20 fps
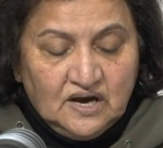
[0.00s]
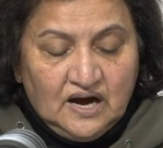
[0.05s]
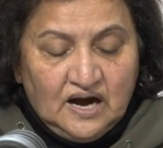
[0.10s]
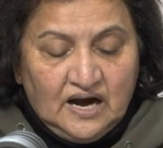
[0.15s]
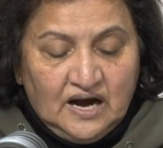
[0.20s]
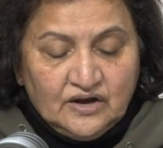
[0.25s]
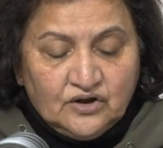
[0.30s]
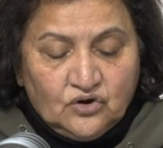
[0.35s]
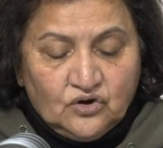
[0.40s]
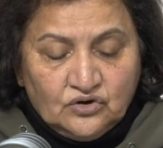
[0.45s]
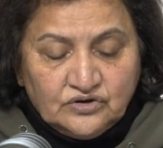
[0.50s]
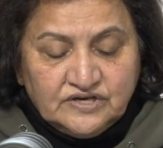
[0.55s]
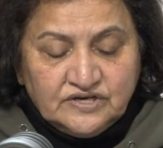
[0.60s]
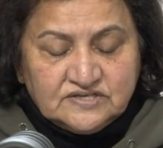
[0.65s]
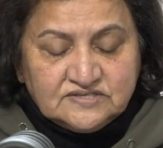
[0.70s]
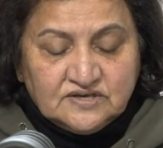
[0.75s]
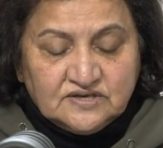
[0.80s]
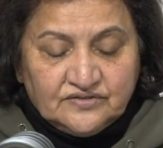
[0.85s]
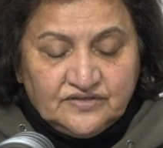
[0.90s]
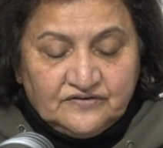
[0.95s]
iconic
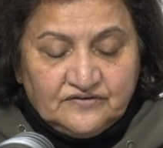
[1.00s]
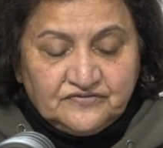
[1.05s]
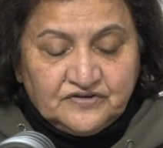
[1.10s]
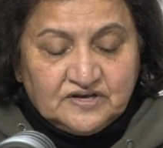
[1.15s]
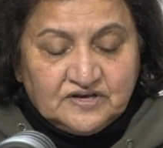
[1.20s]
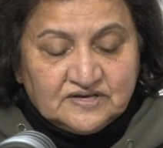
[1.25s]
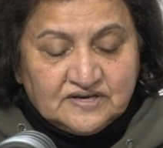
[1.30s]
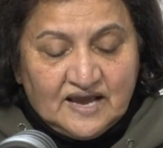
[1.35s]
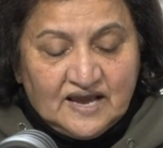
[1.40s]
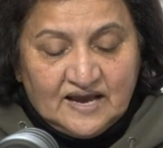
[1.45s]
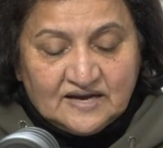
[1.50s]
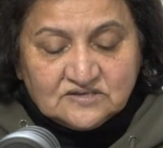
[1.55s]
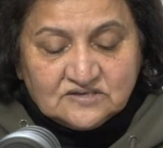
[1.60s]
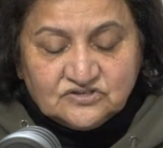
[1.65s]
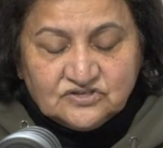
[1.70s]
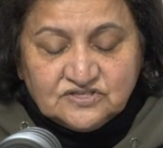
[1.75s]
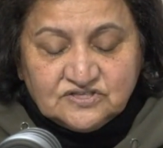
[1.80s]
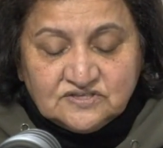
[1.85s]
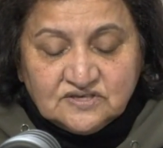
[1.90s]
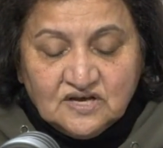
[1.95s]
South African
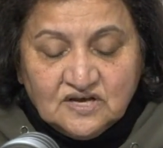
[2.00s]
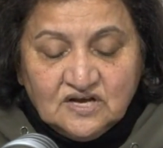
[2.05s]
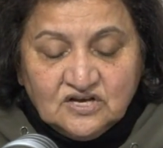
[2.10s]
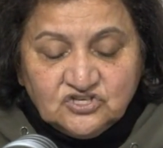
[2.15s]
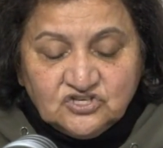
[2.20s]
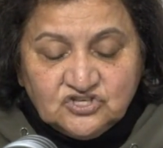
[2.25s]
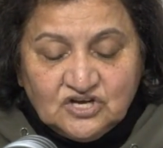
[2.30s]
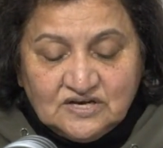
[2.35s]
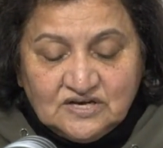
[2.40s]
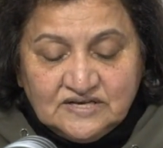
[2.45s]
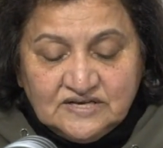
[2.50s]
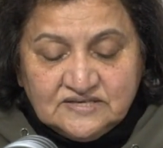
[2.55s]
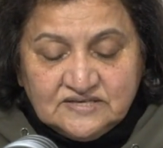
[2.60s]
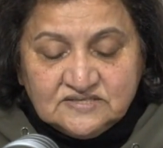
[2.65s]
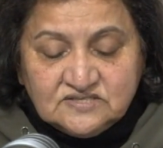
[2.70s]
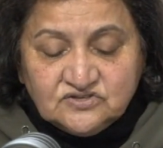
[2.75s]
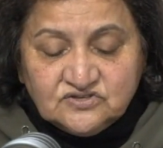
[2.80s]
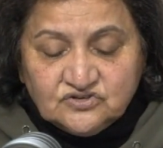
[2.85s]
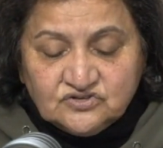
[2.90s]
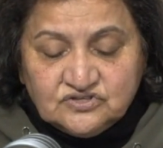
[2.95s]
actress Charlene
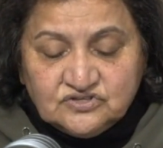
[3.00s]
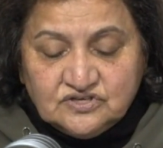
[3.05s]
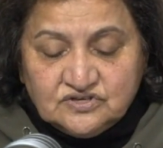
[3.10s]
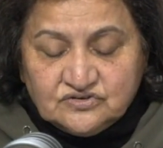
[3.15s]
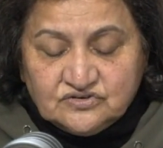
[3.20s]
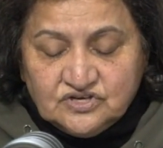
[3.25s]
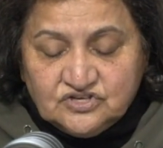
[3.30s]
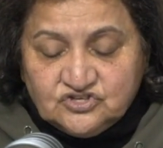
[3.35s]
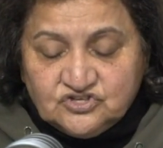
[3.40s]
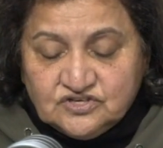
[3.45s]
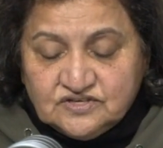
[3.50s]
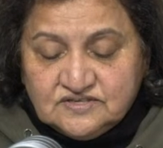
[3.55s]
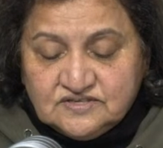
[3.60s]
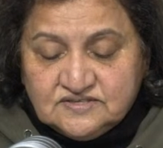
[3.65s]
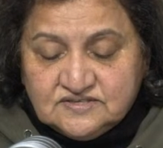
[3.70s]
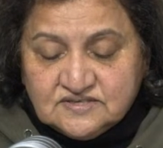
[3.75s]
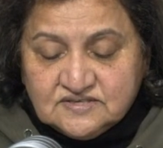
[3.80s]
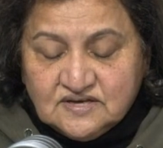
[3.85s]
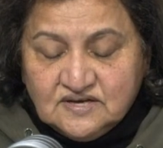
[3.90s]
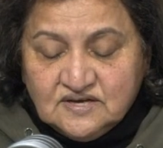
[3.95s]
Sirti Richards,